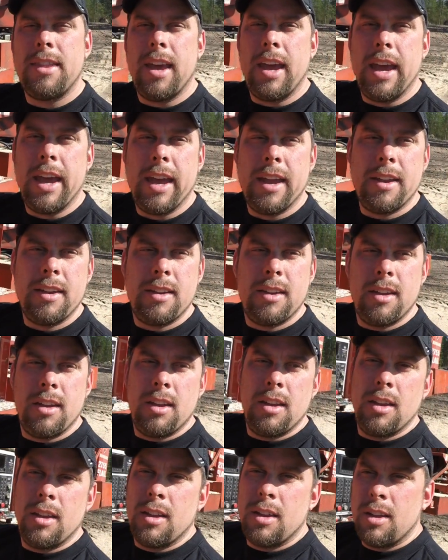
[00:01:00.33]
that
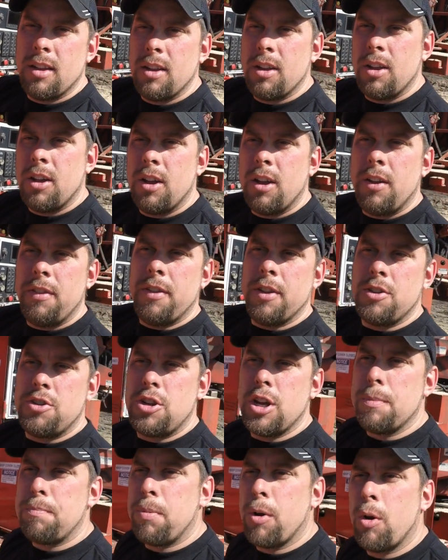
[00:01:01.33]
the
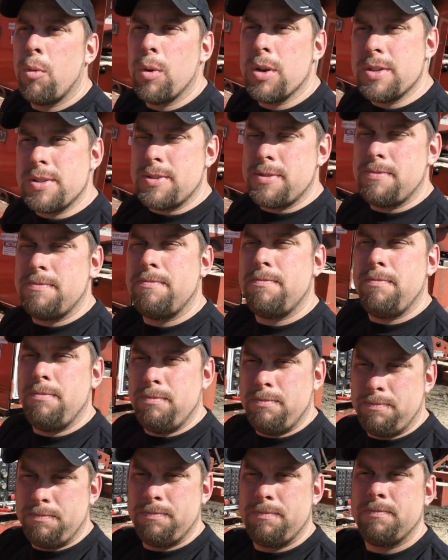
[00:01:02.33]
chipper was
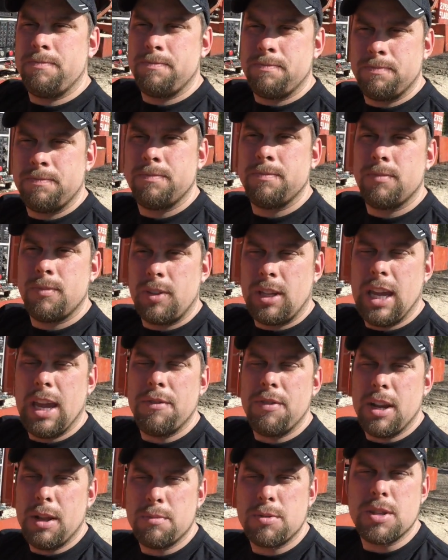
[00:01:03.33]

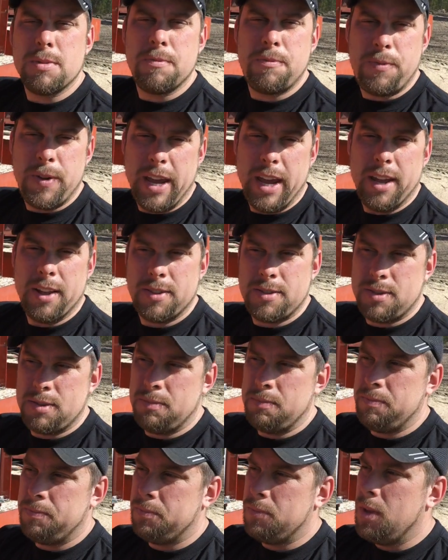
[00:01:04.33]
giving him some fits
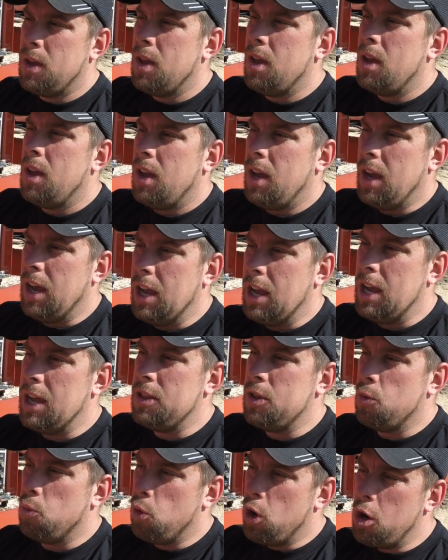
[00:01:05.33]

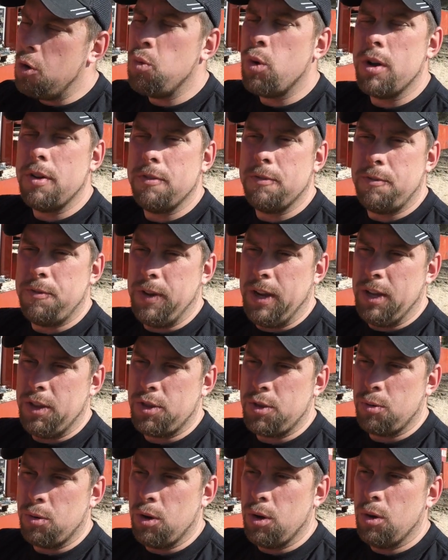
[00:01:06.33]
and the wood wouldn't feed
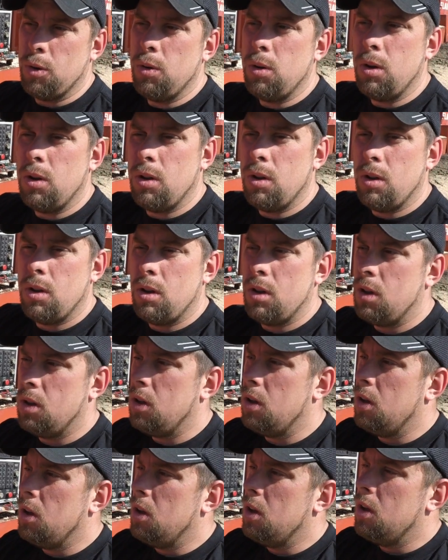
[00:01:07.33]
through
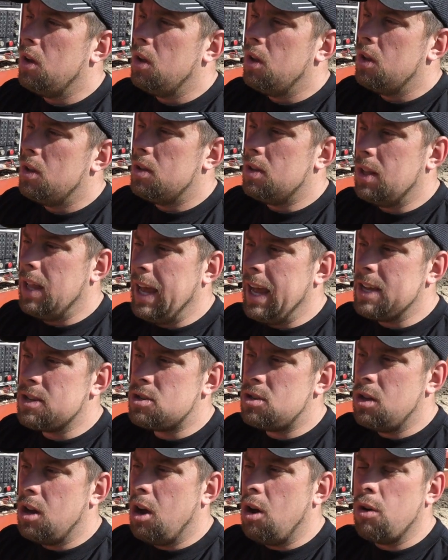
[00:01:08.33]
the
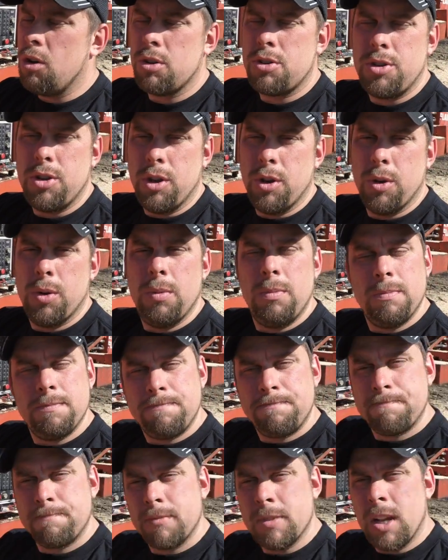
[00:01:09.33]
last load or two,
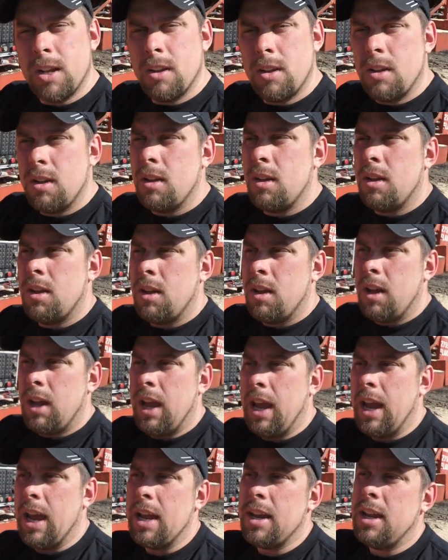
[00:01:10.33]

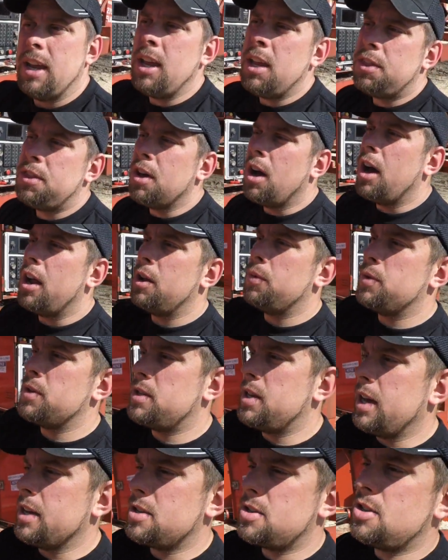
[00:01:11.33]
and he thought it was that